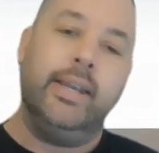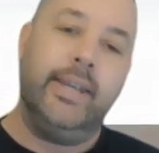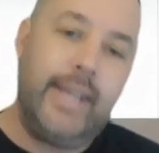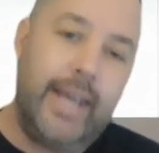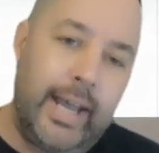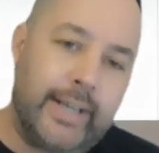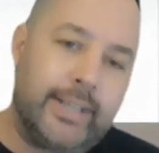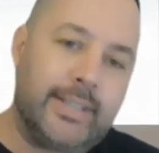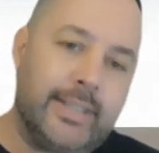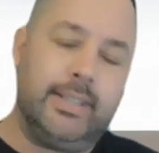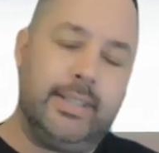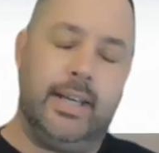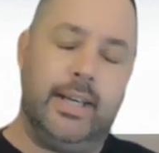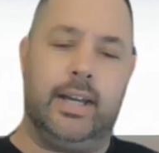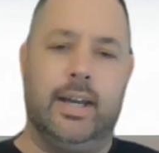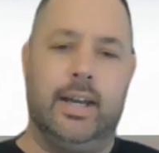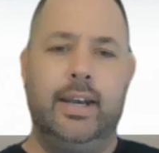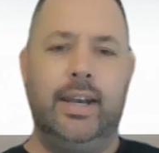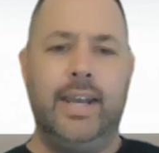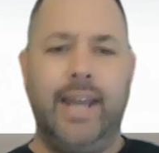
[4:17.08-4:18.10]
Next
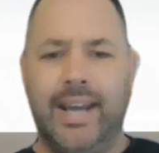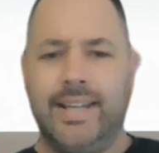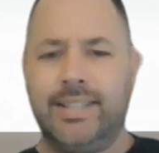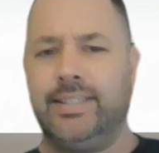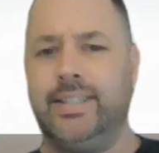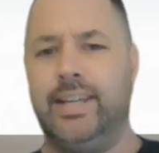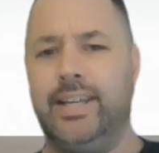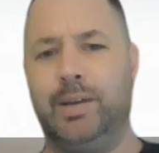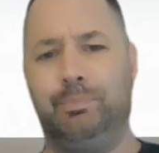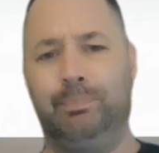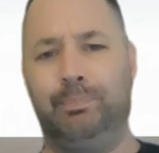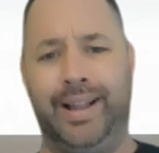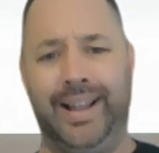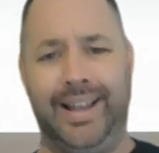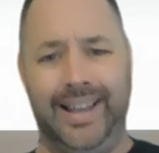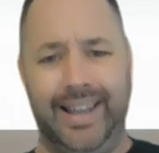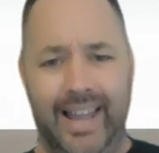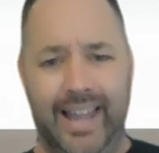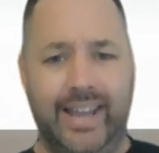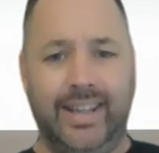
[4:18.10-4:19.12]
thing, next thing,
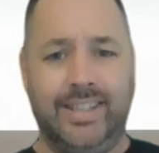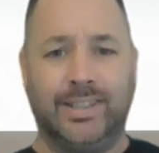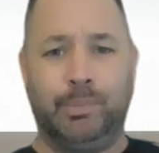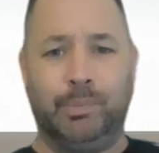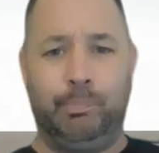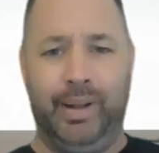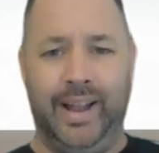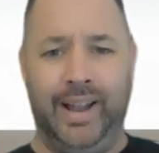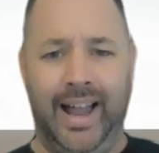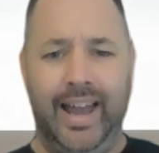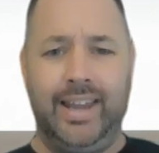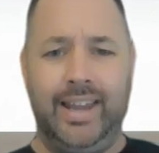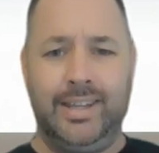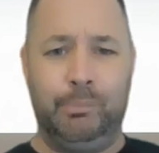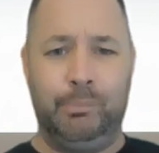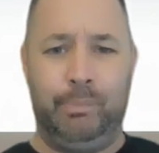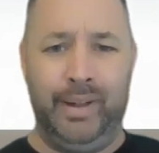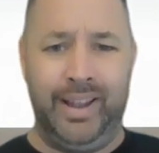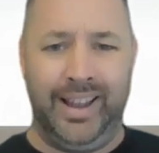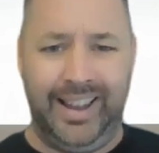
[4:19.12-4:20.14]
boom, boom,
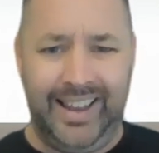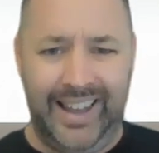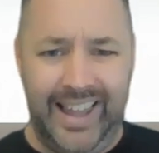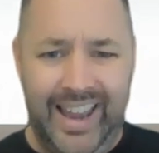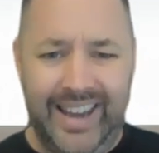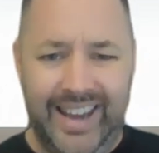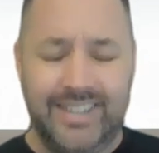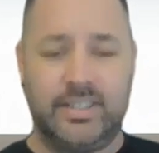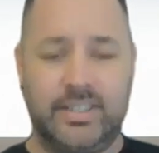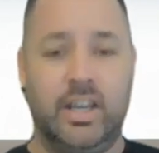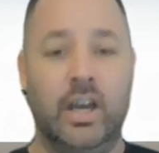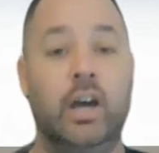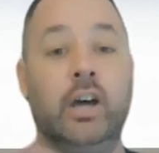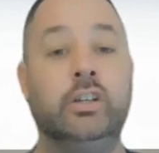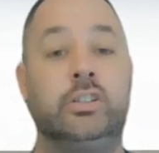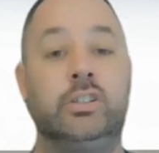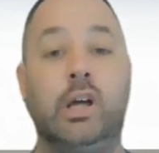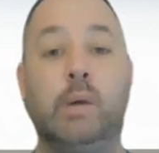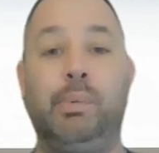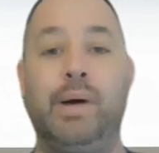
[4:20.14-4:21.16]
boom.
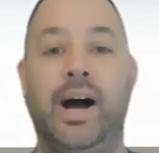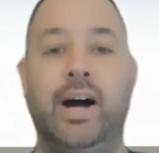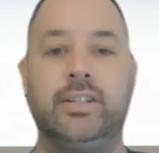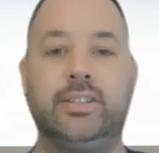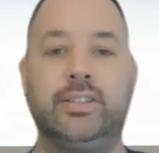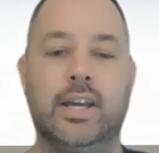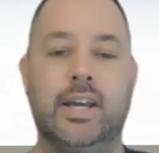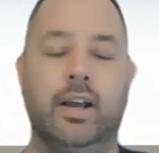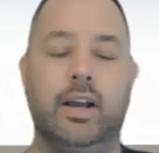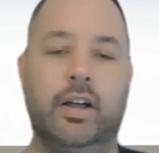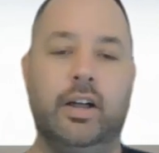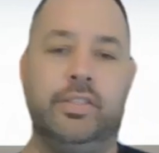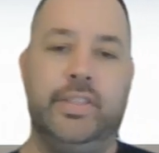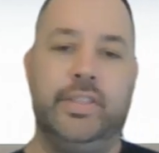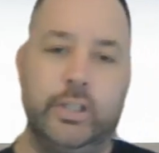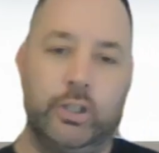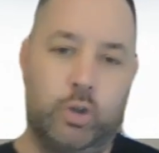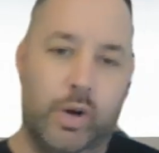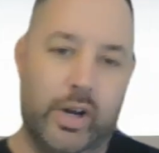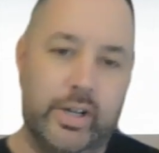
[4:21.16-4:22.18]
Stop asking
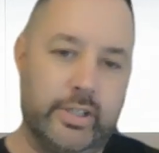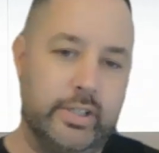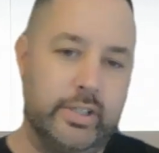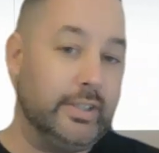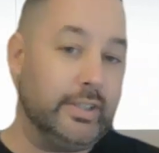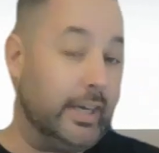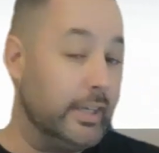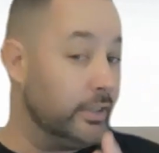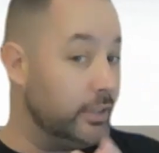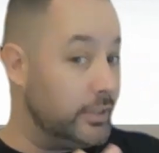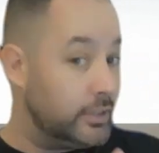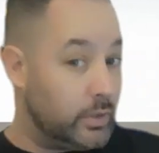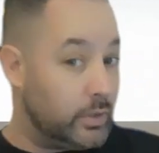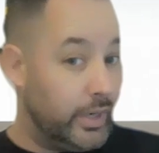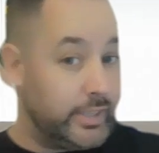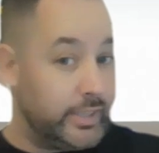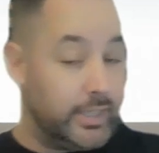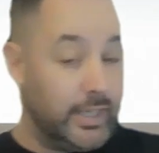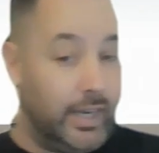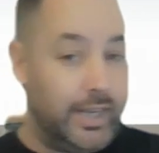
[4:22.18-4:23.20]
this question. Now, this
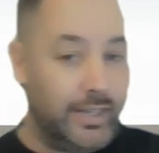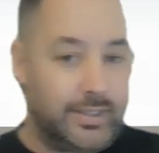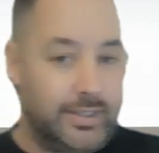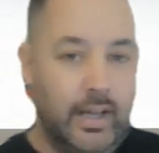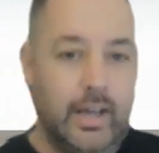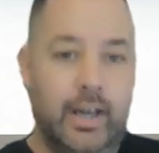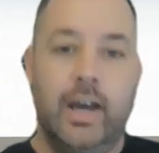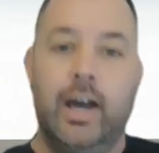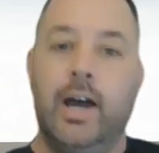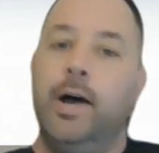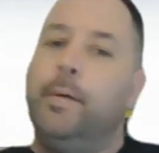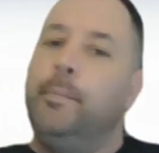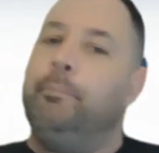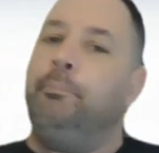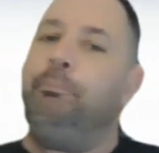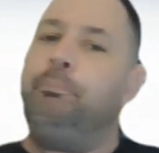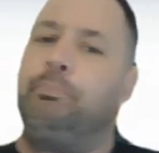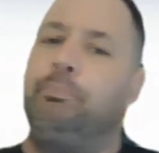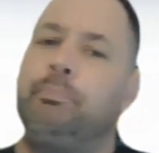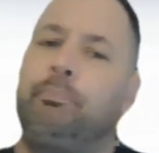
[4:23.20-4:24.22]
question is,
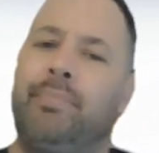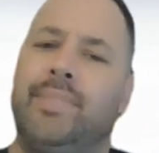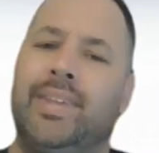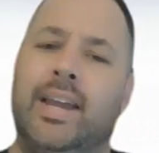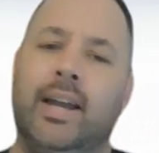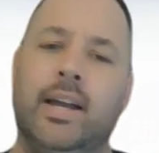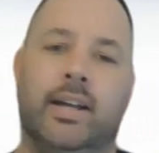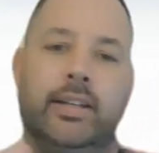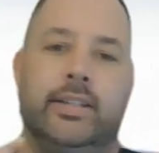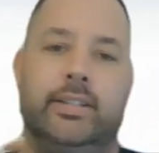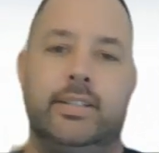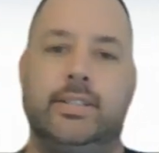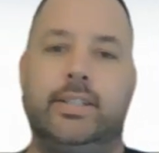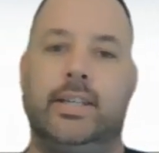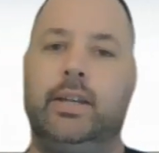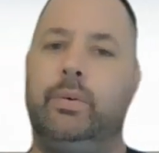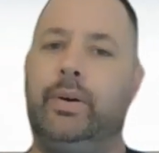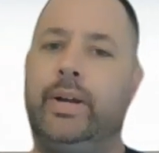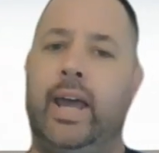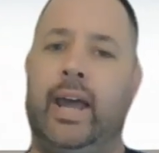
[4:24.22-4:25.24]
does
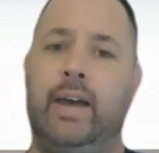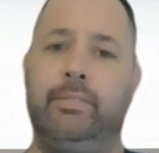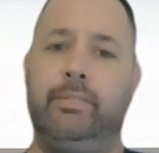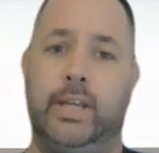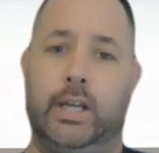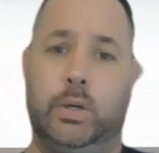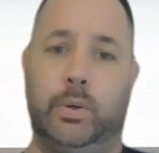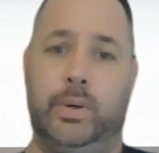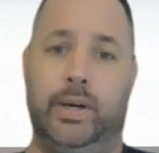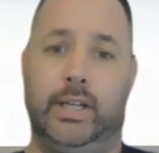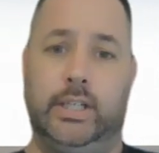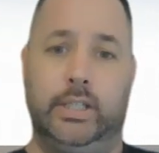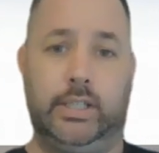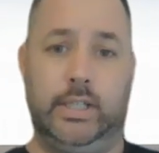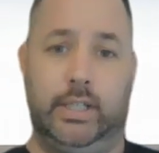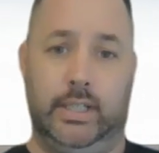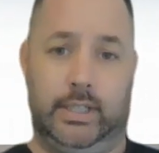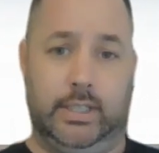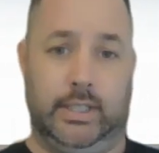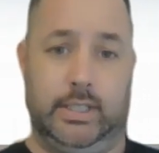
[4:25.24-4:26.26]
anyone have any
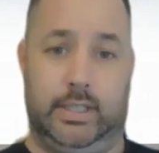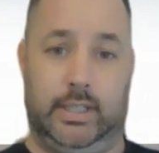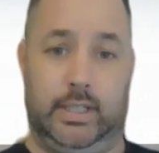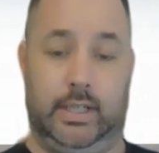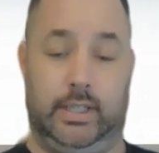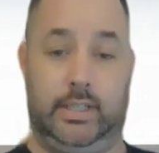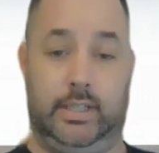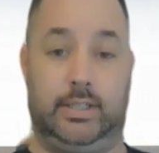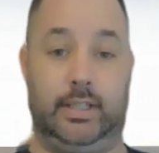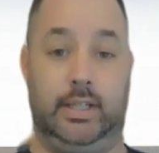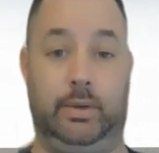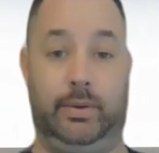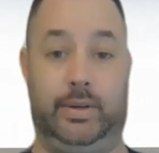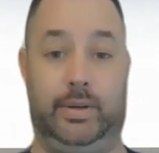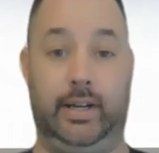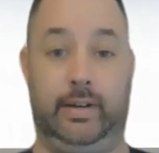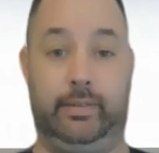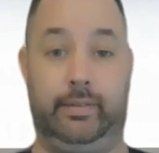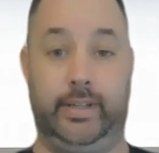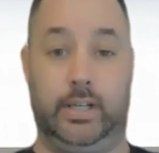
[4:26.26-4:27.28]
questions? Does
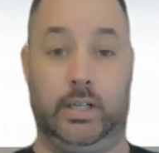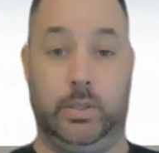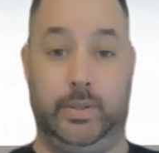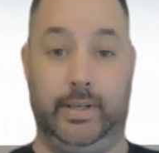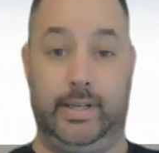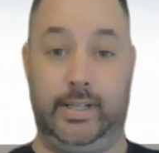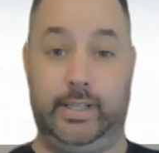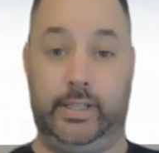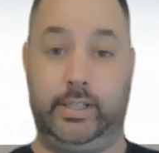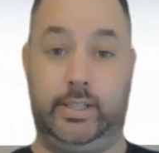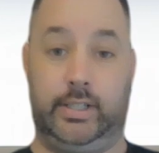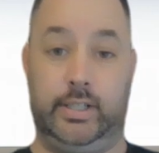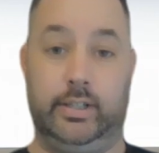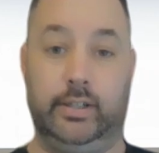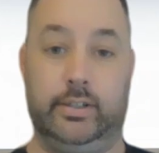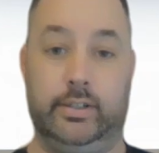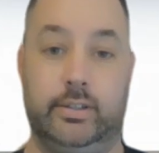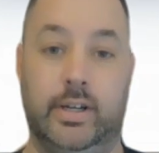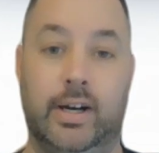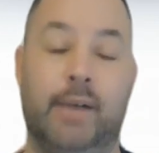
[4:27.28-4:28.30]
anyone have any
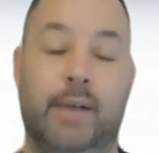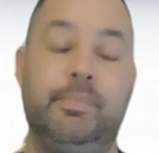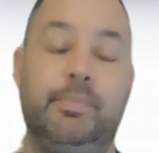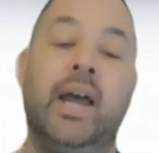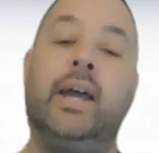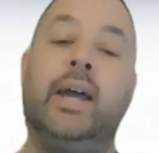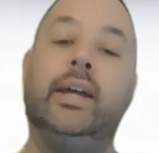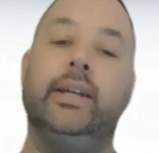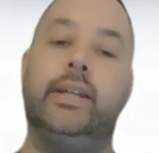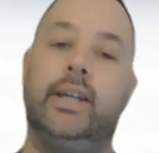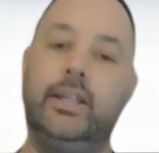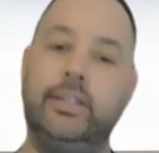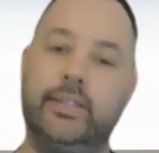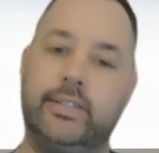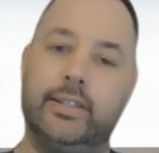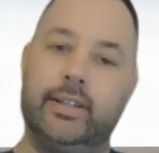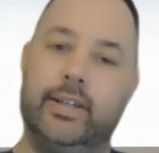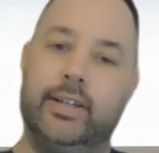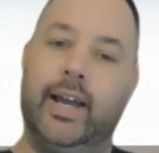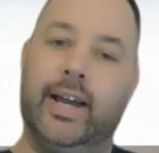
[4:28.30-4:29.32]
questions? All right.
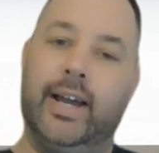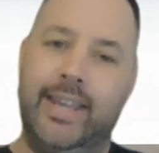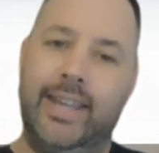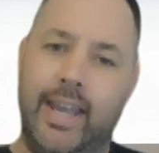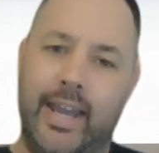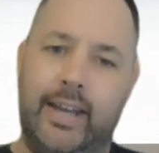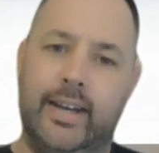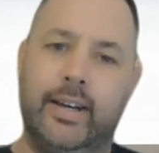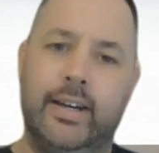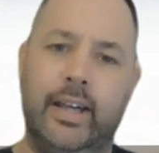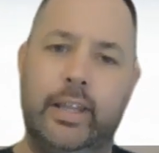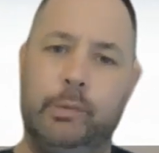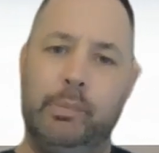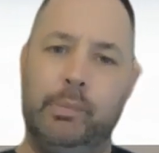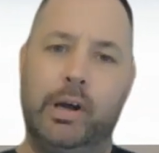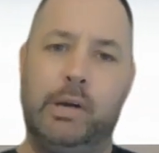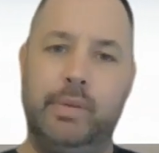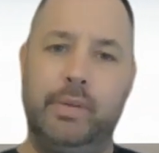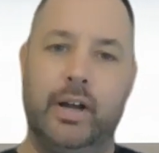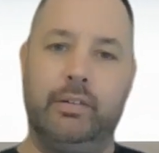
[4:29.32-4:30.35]
Instantly, again, another
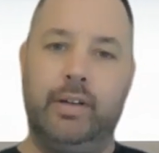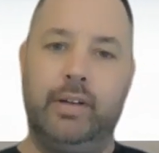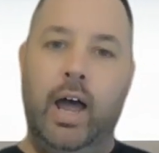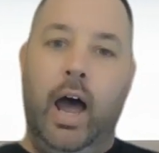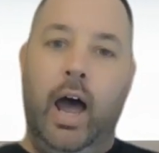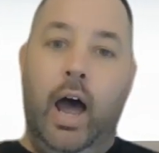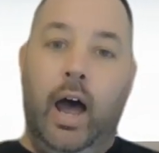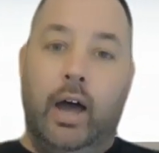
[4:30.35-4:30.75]
moment of